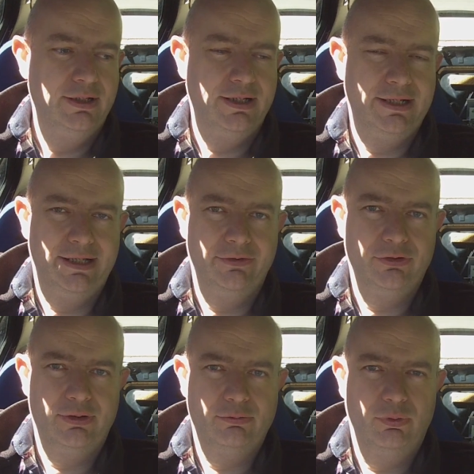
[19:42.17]

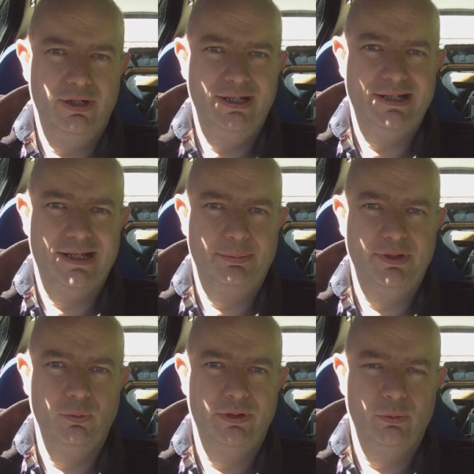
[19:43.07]
So I'm quite
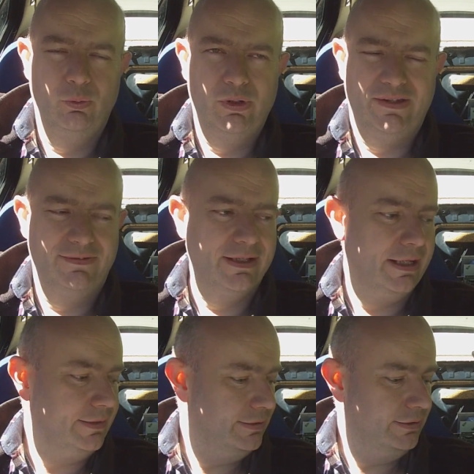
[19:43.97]
happy with
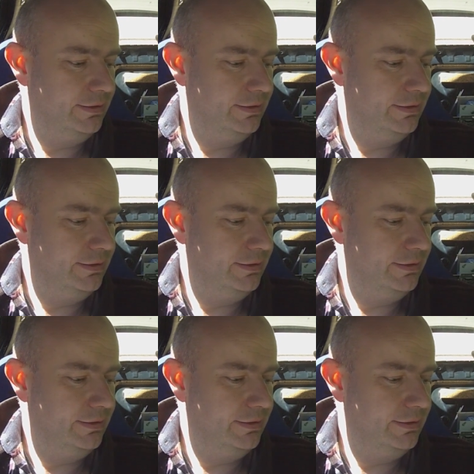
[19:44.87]
that.